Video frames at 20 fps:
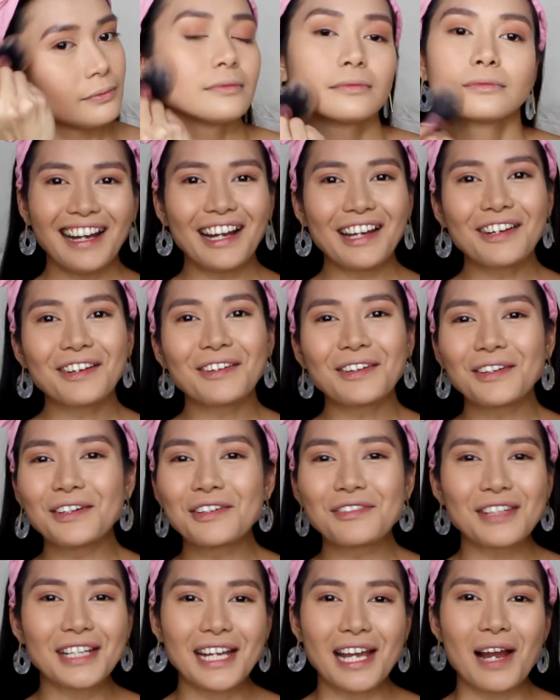I don't know
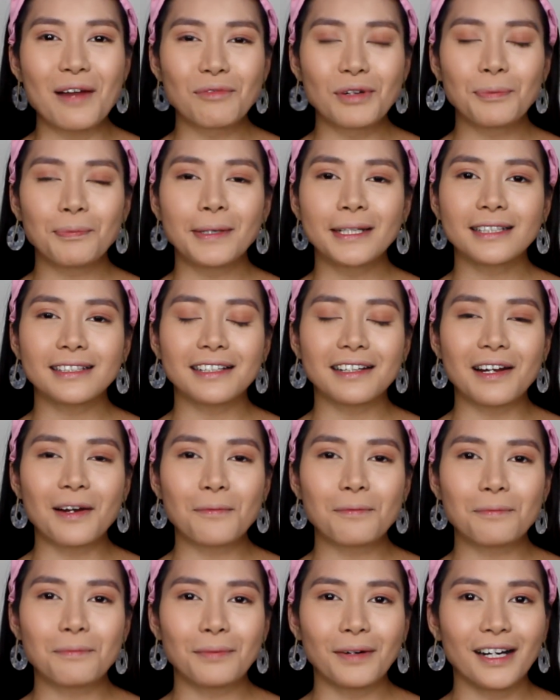if the camera picked it
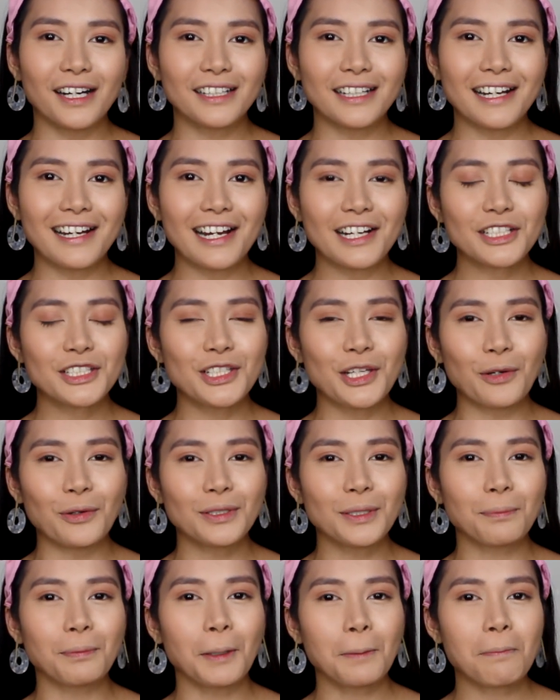up, but I actually
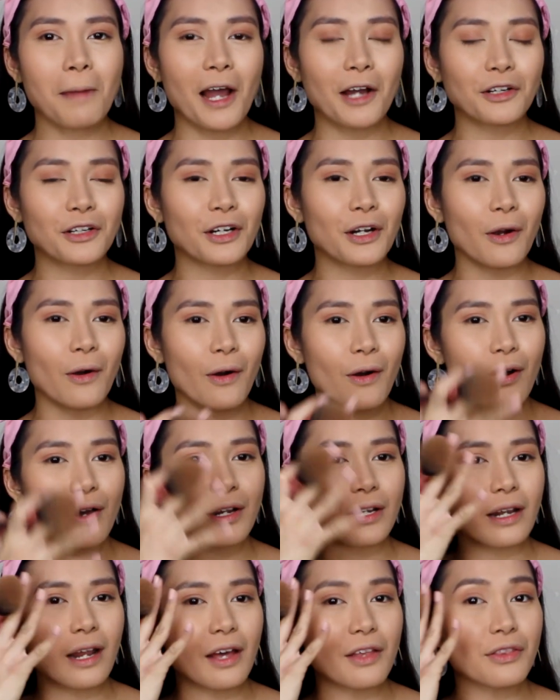only put powder
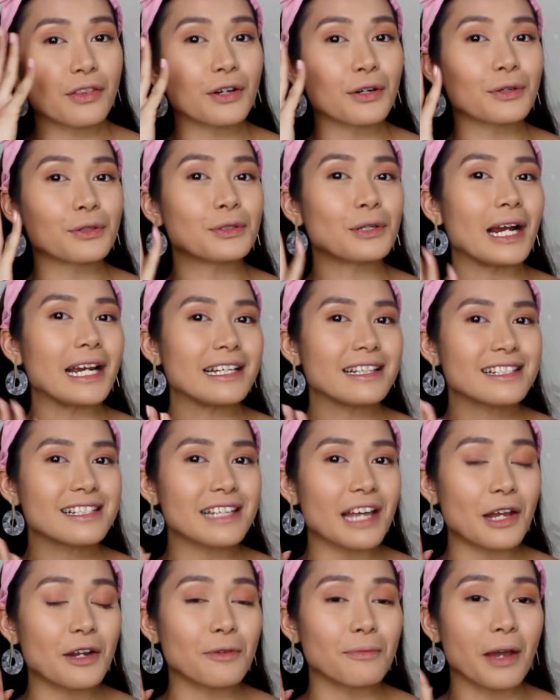on the right
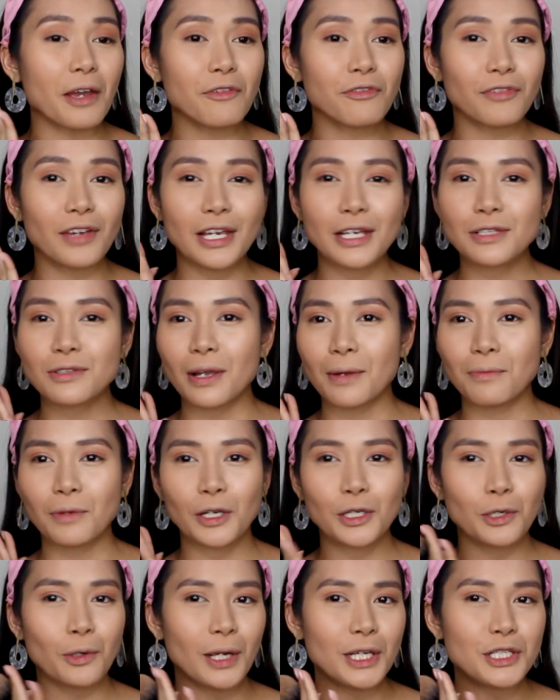side of my face, so I'm
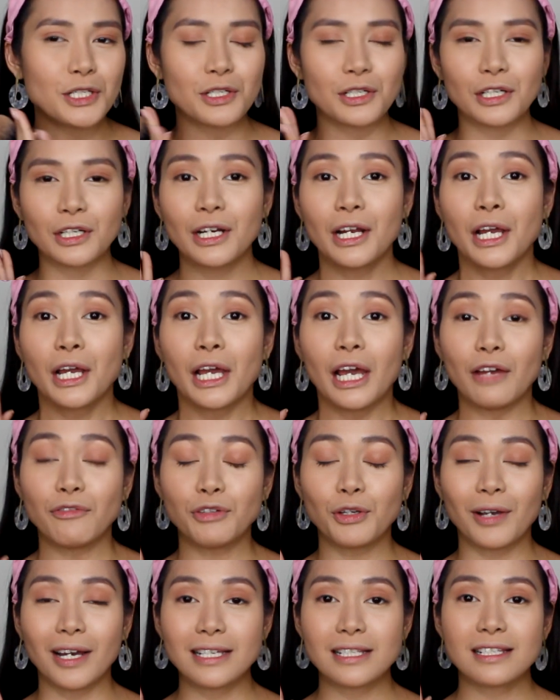not quite sure if
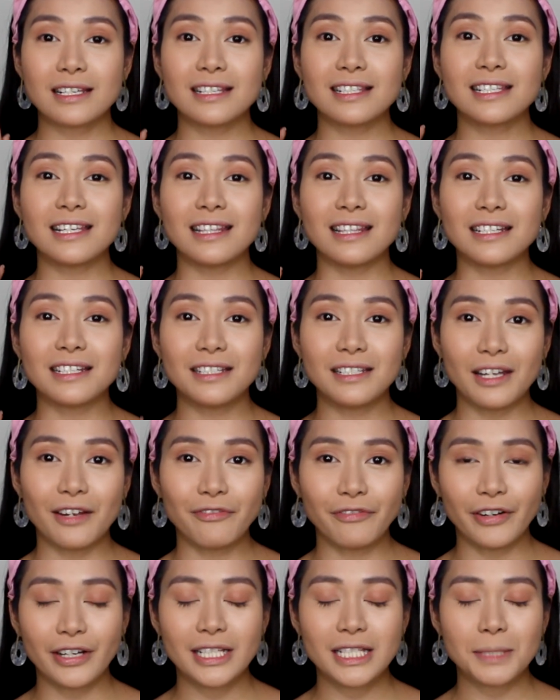you guys can see the
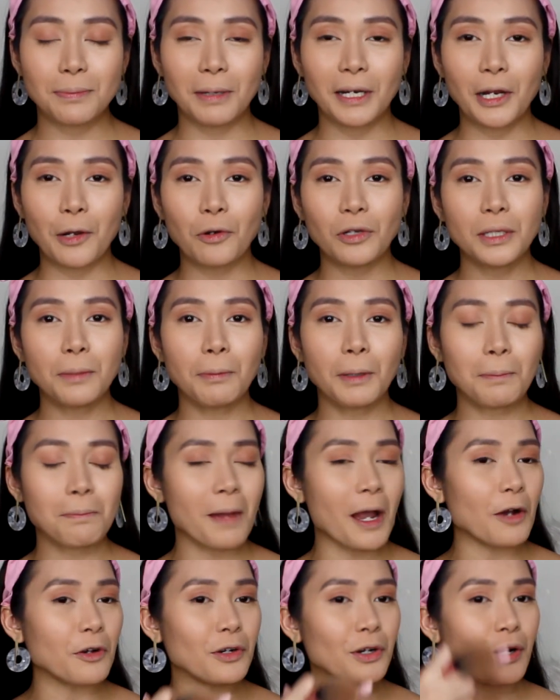difference, but I only put
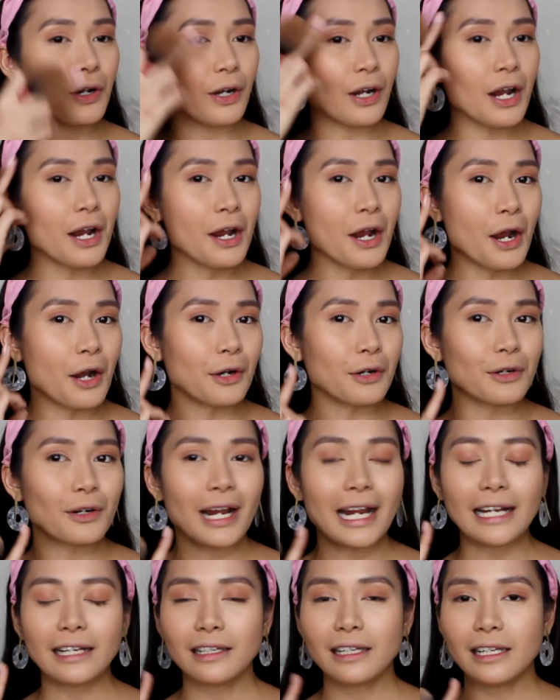powder
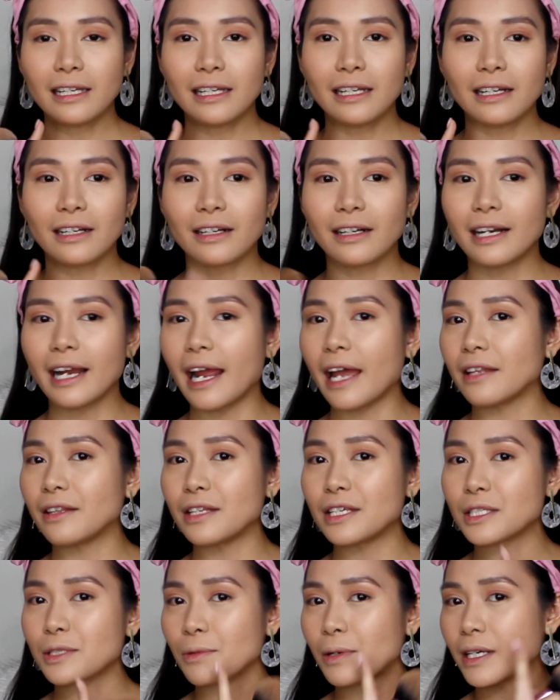right here,
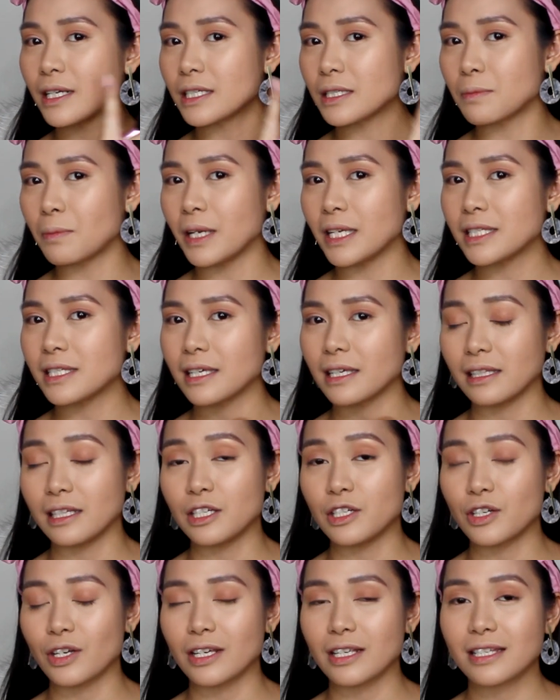and this one is
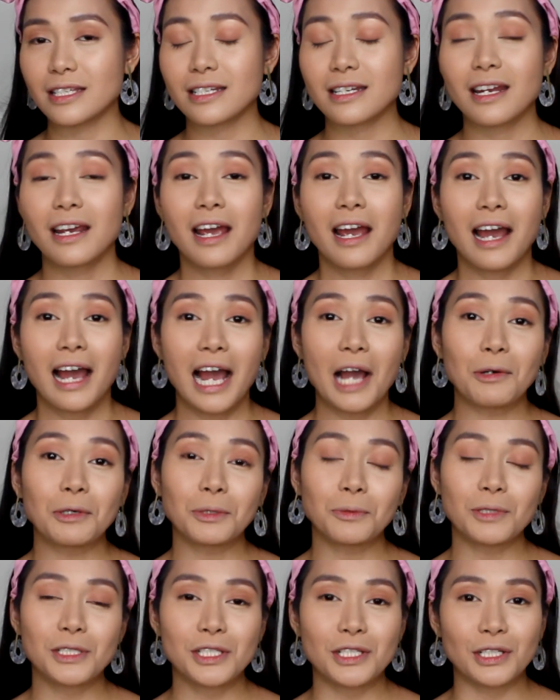basically just how
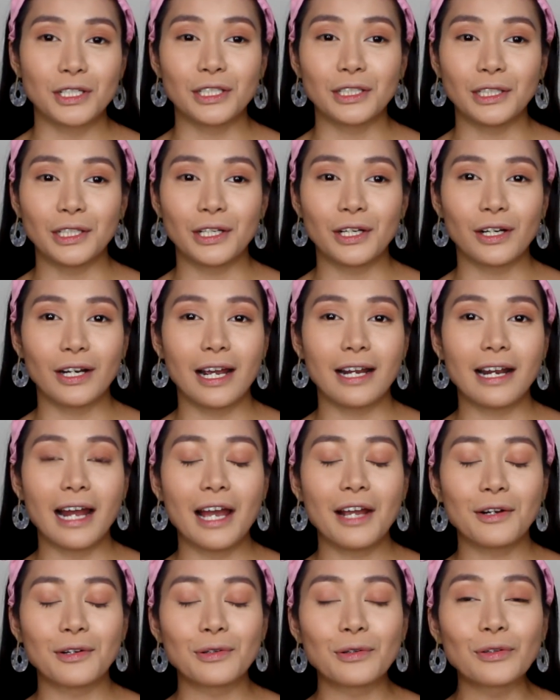it was earlier, and
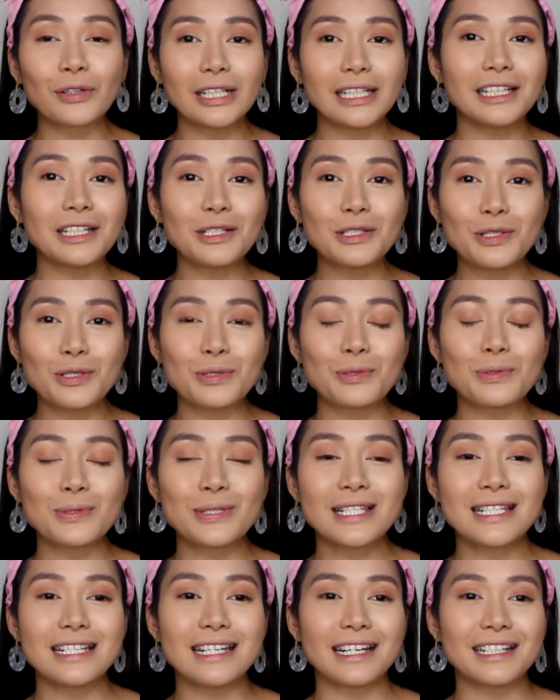I really do
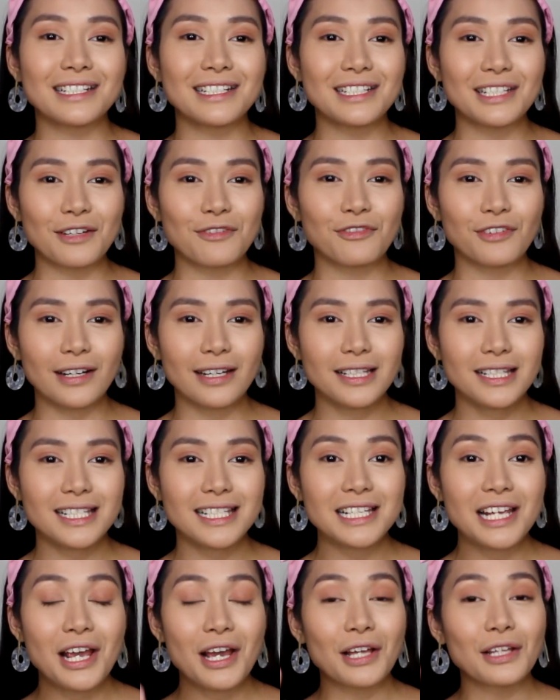see a
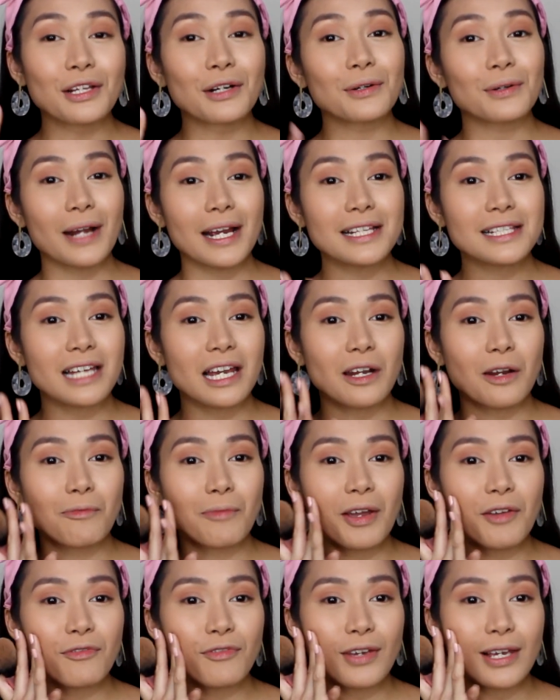difference. The right side of
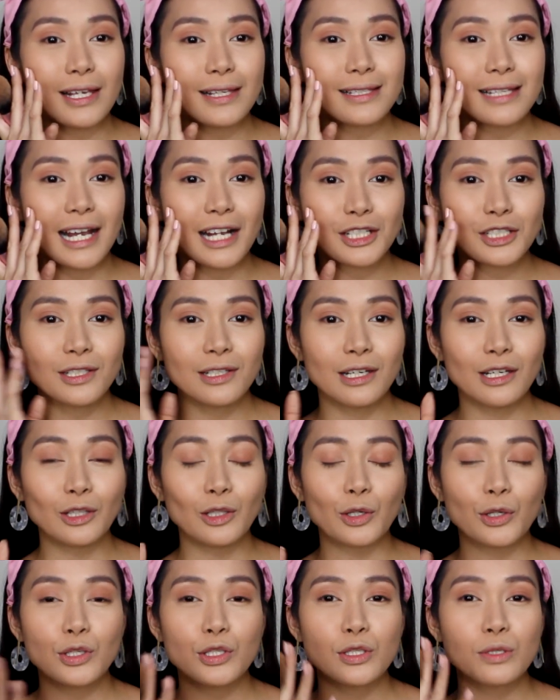my face actually
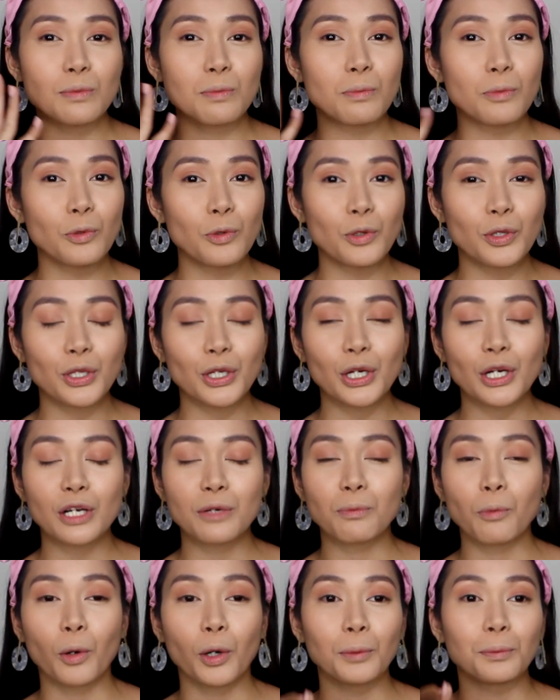looks
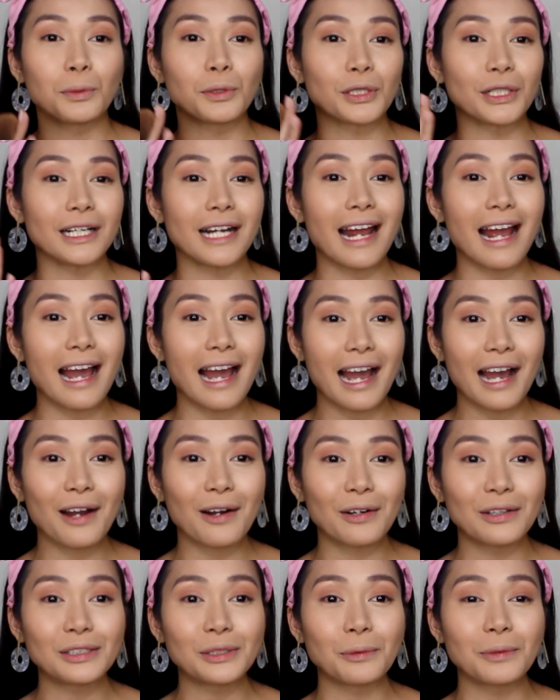smoother, more blurred
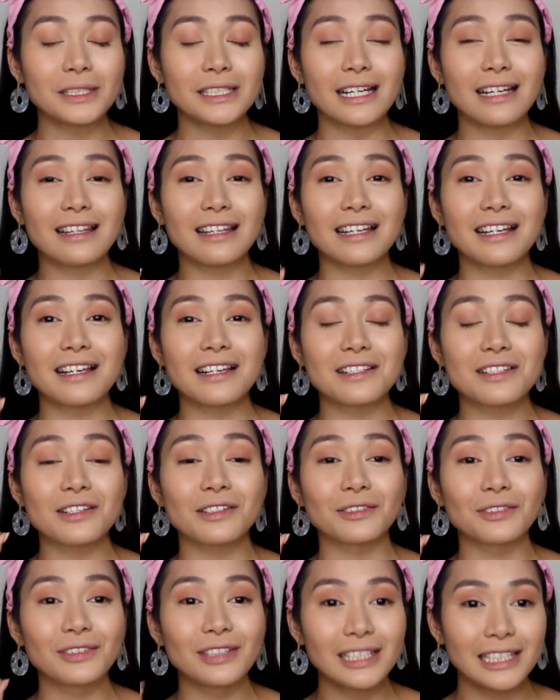out, which I think is
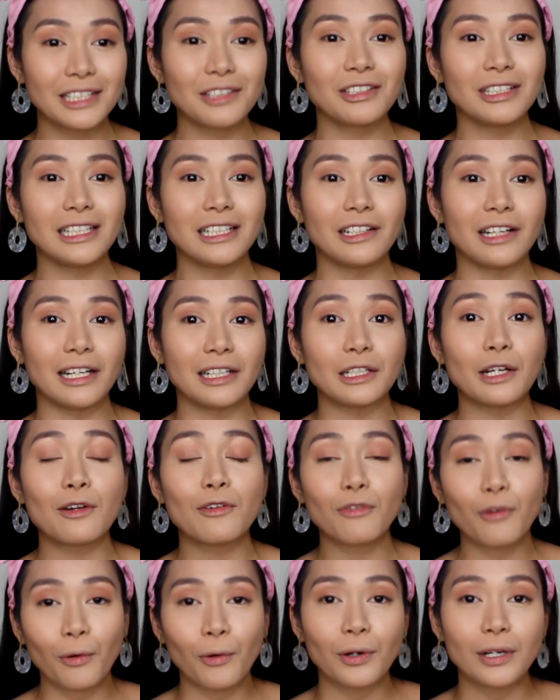really great. And
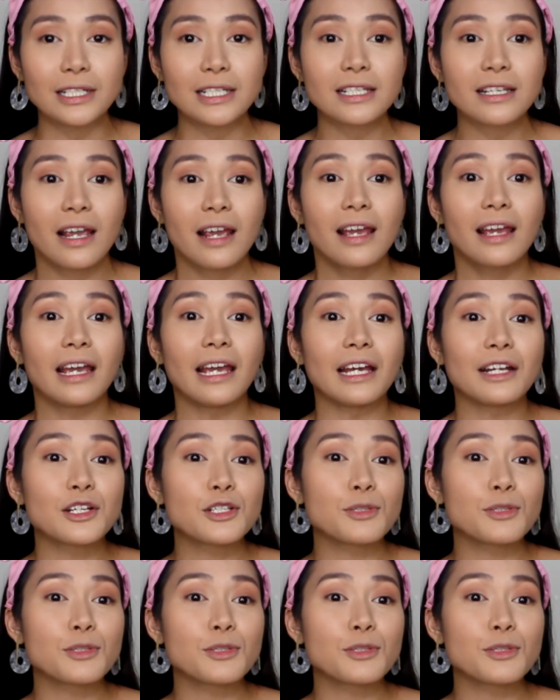of course, it